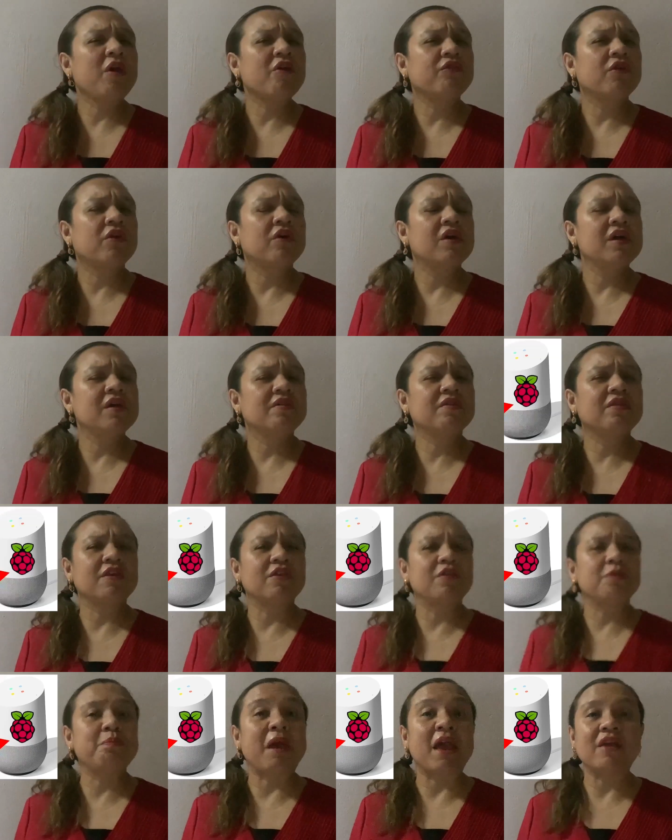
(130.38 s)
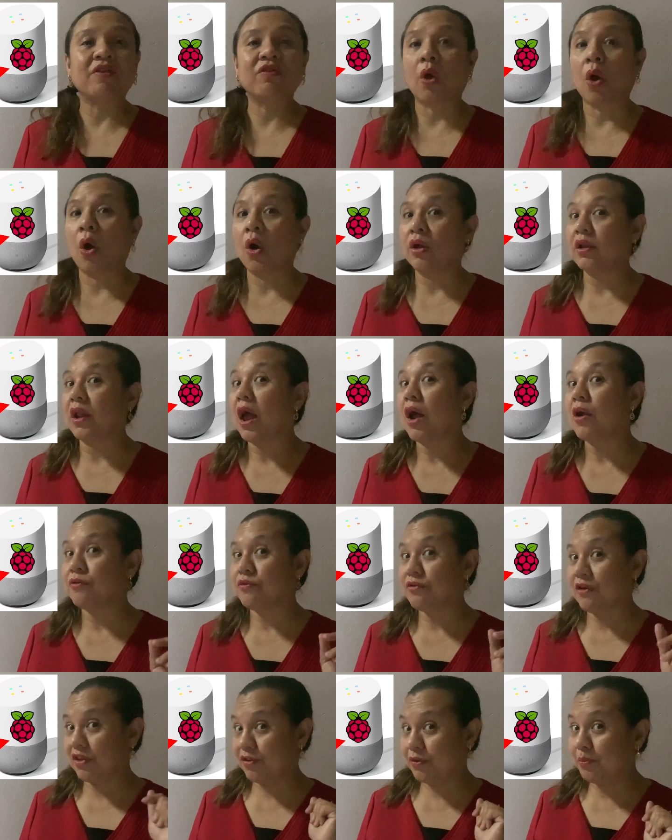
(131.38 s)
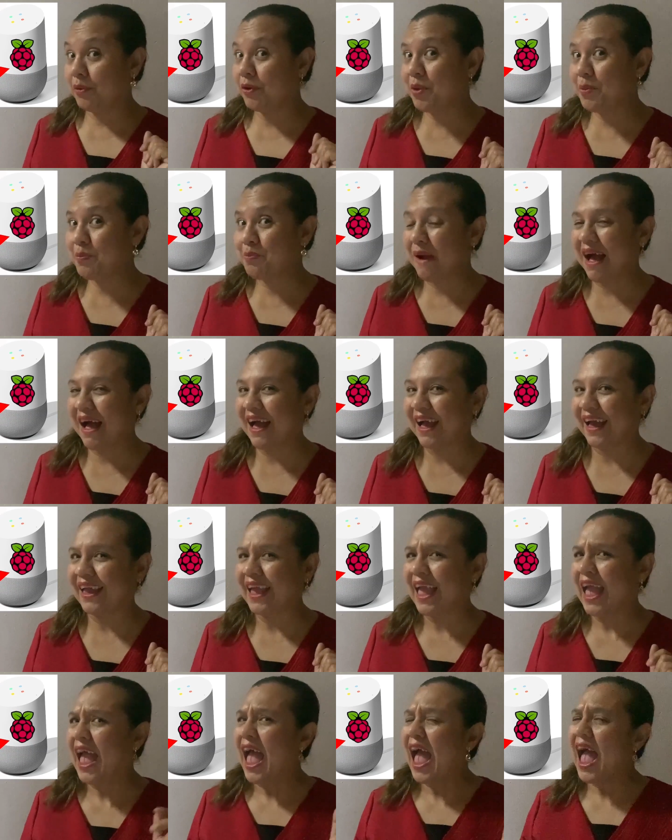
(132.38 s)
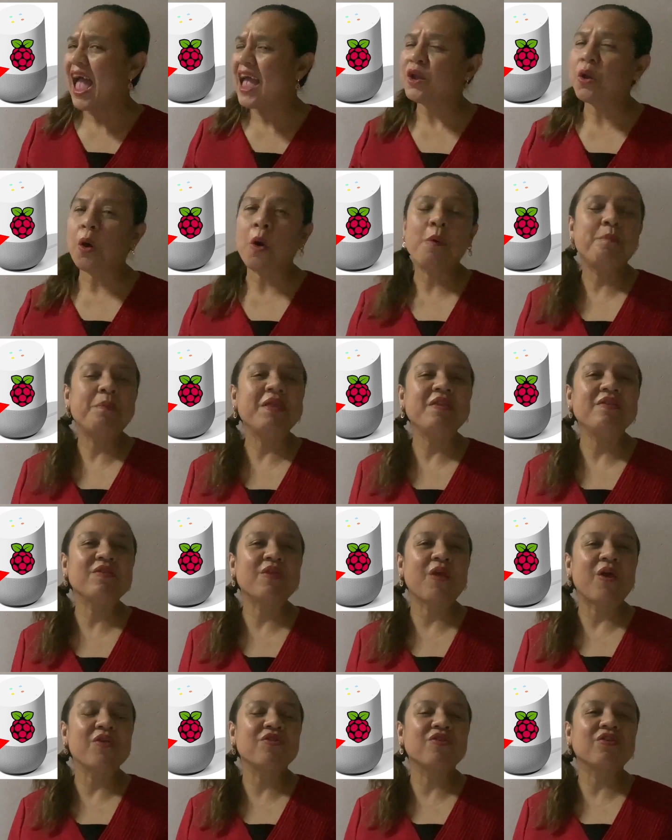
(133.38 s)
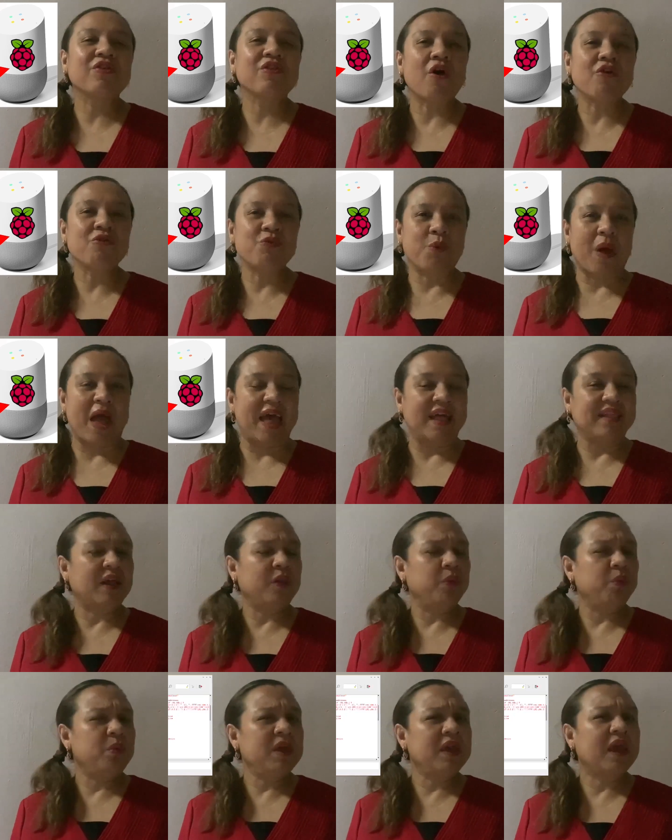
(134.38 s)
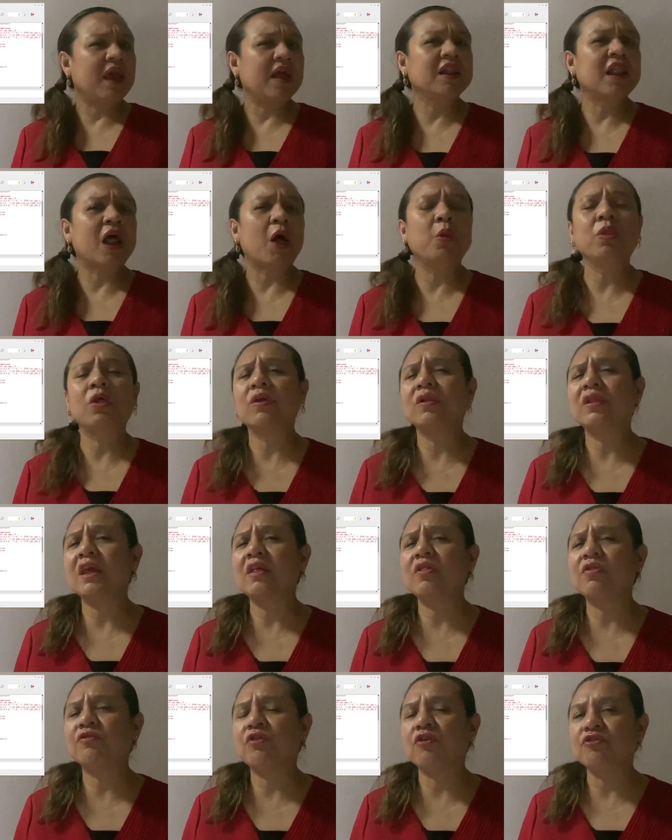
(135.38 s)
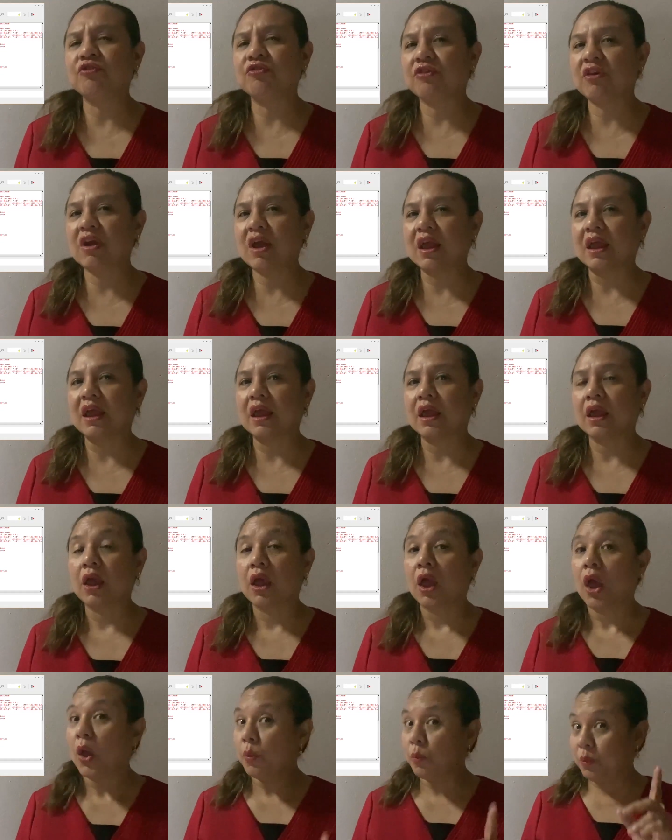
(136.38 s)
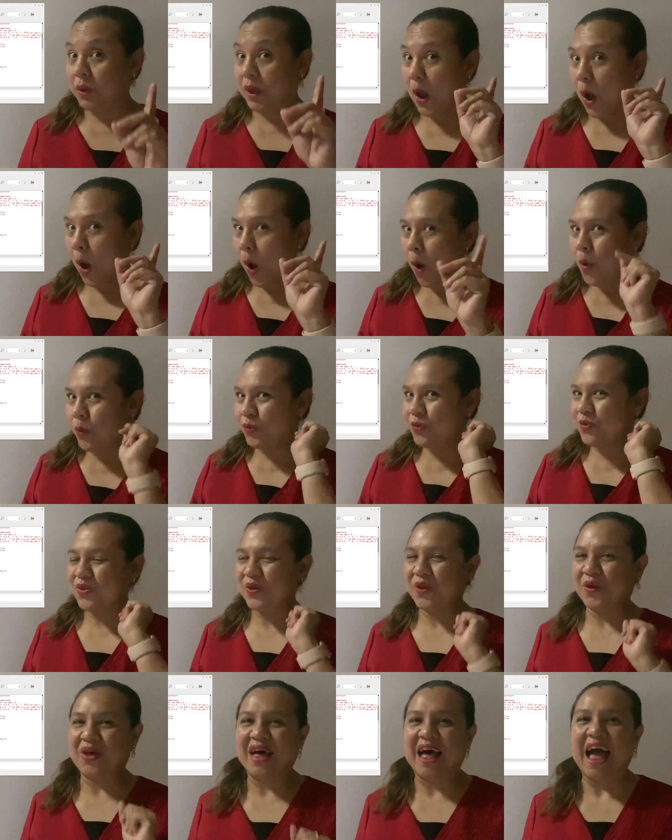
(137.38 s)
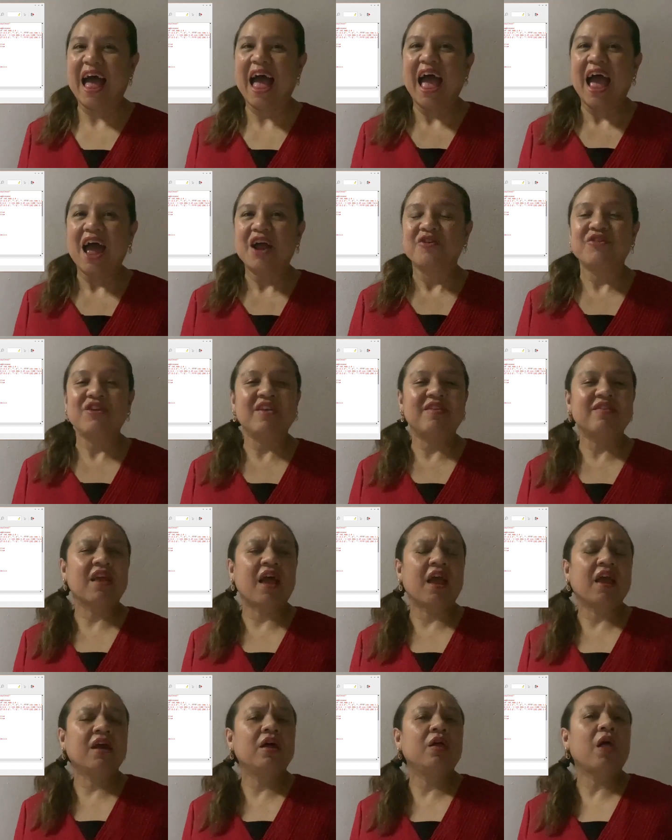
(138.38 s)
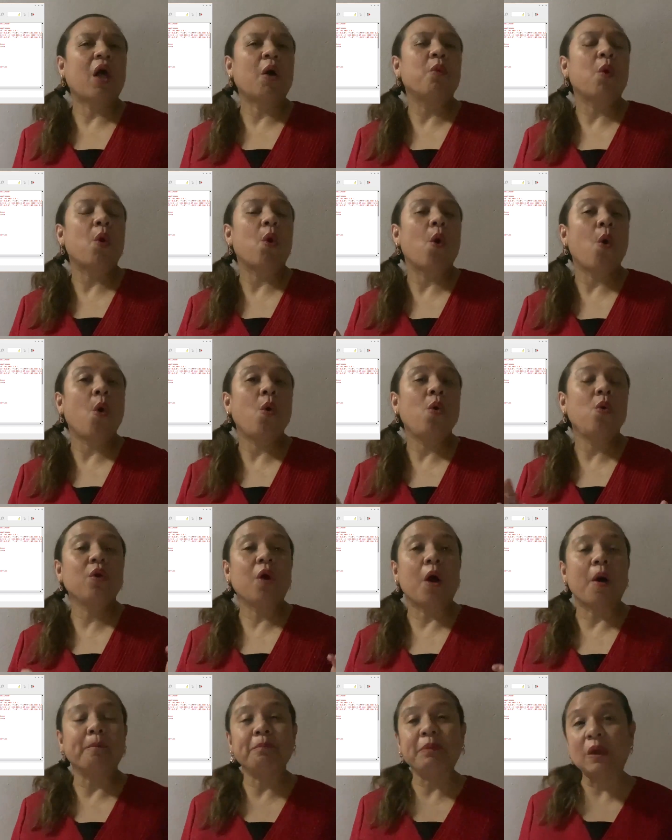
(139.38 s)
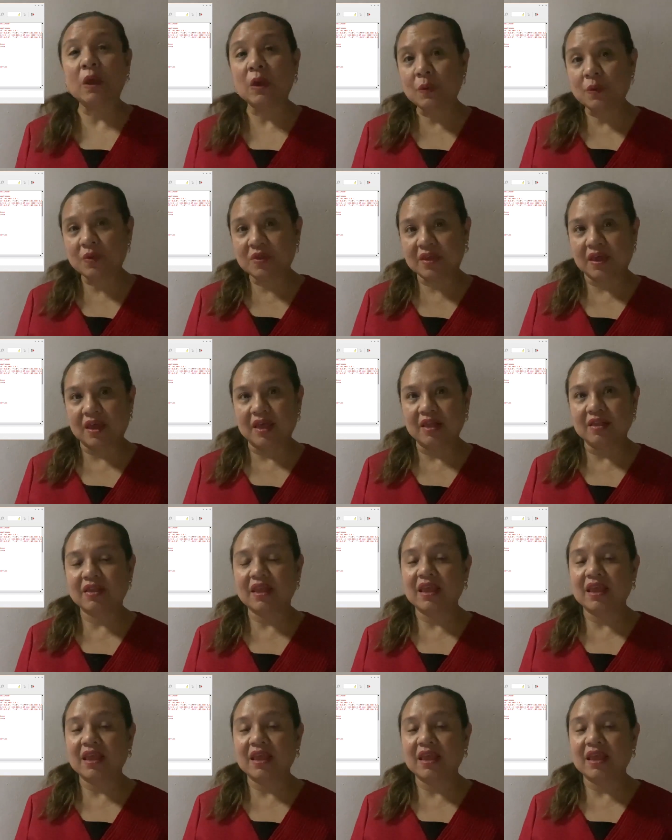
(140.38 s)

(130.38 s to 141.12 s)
for us is based on Raspberry Pi and open source software that we can download it for free. We also recycle our old computers